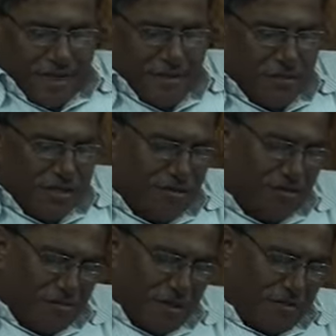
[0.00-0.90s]
I
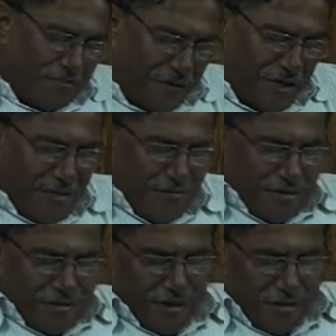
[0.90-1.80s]
misused my freedom
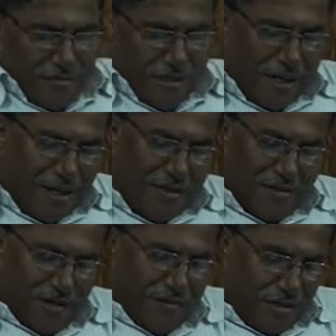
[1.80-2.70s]
to commit
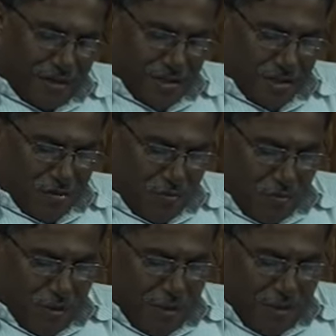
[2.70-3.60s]
adultery with this
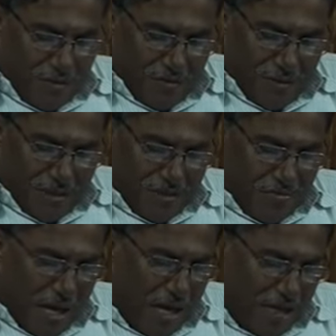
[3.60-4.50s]
woman or with this
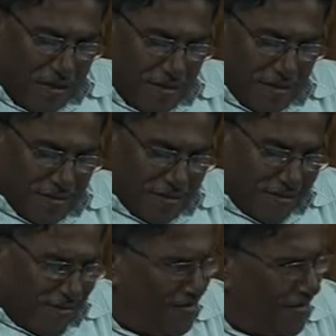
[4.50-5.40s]
man, he
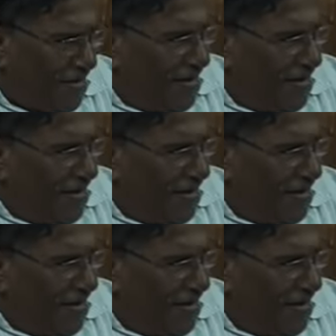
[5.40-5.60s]
said,